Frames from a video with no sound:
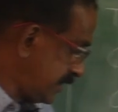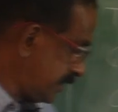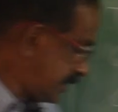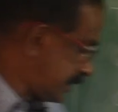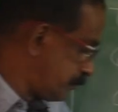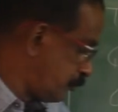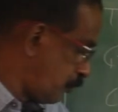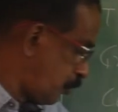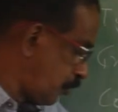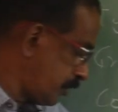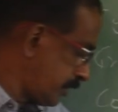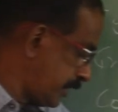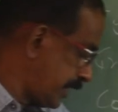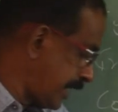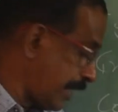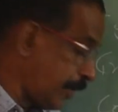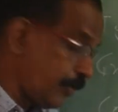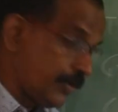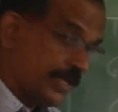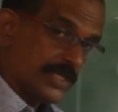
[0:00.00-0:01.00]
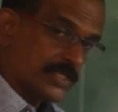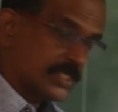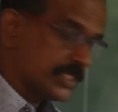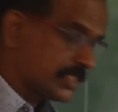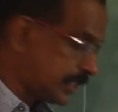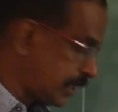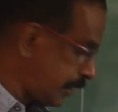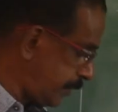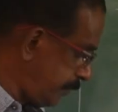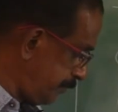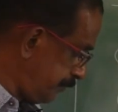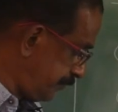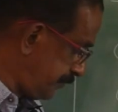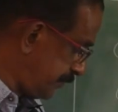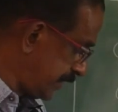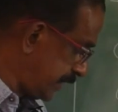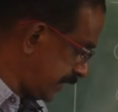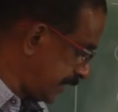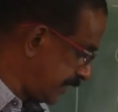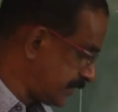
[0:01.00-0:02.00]
is more, elongated shape,
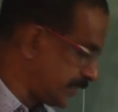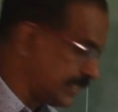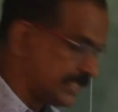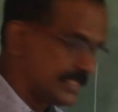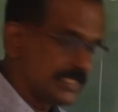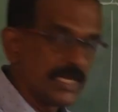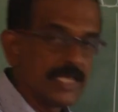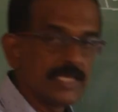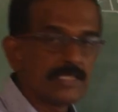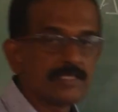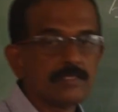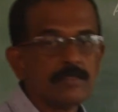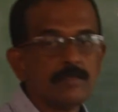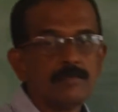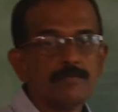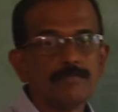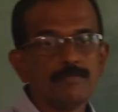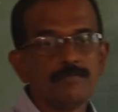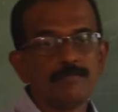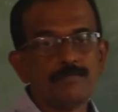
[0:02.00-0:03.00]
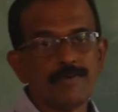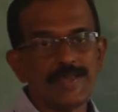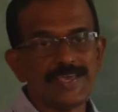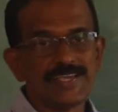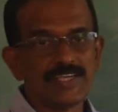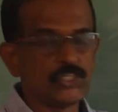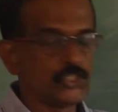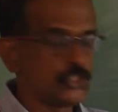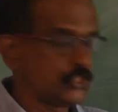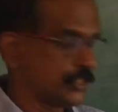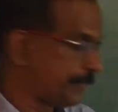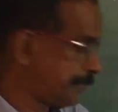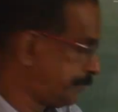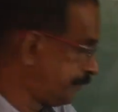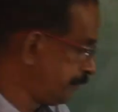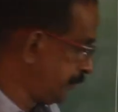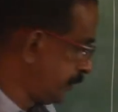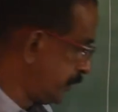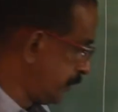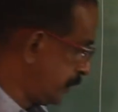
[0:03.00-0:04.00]
thickness is less, flaky shape.
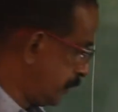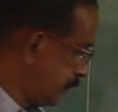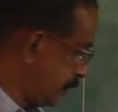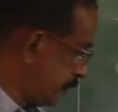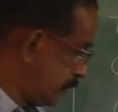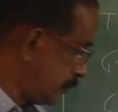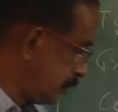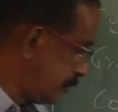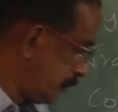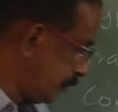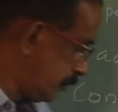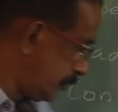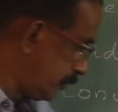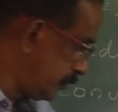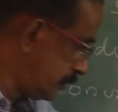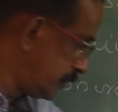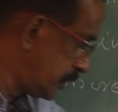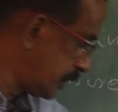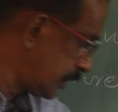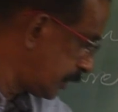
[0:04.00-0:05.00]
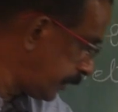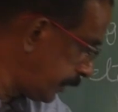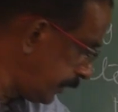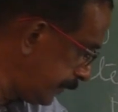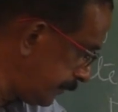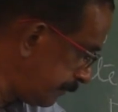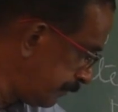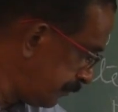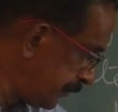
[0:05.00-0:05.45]
So, generally